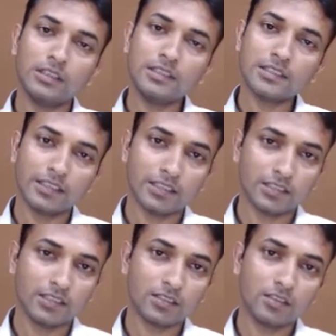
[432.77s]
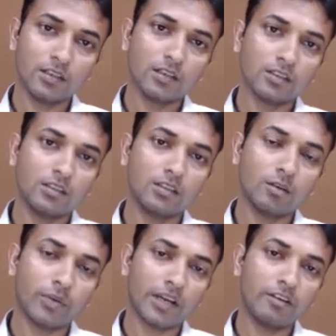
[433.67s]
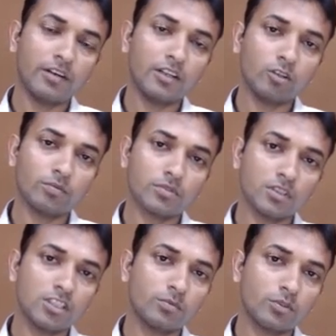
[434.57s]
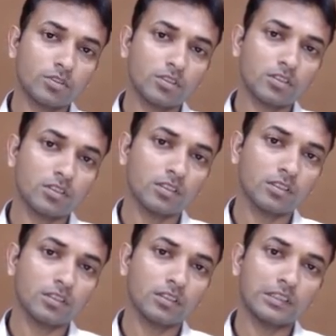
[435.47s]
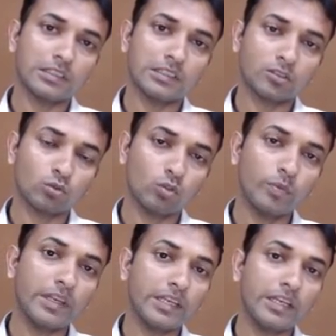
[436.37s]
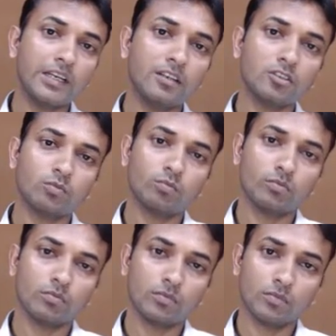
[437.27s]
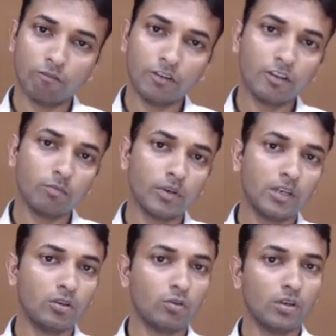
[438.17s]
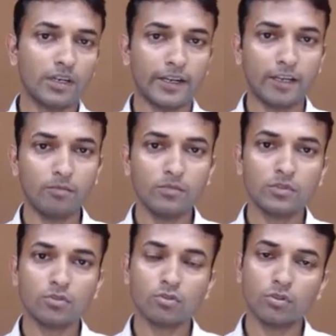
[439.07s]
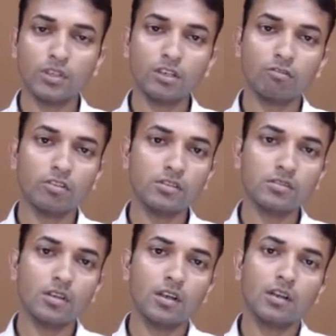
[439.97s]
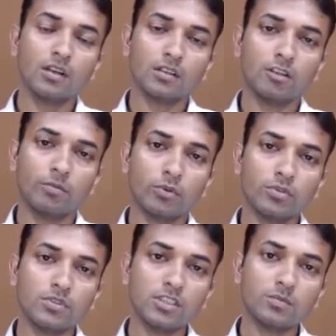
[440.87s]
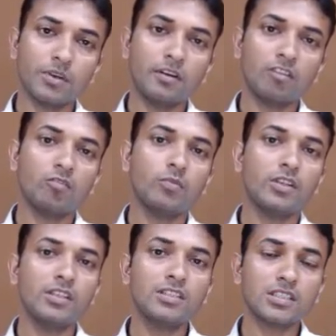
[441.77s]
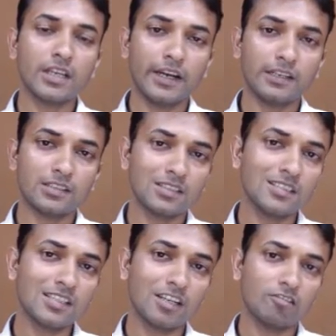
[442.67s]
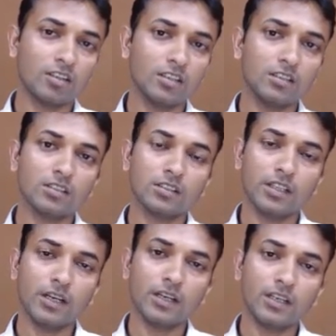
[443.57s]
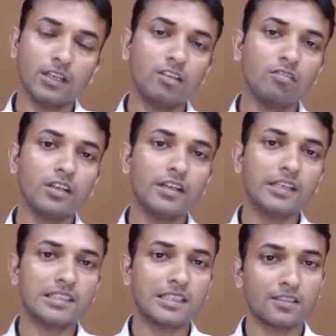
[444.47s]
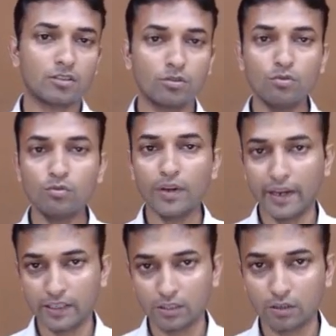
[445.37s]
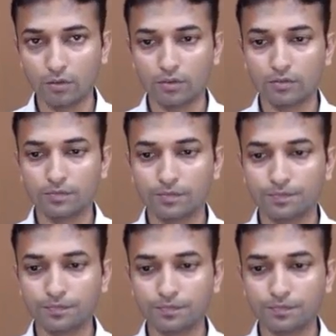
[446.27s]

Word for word: in these cases the priority of such process should be increased after a particular time so that once the process priority will be reached at such level that it will get chance to execute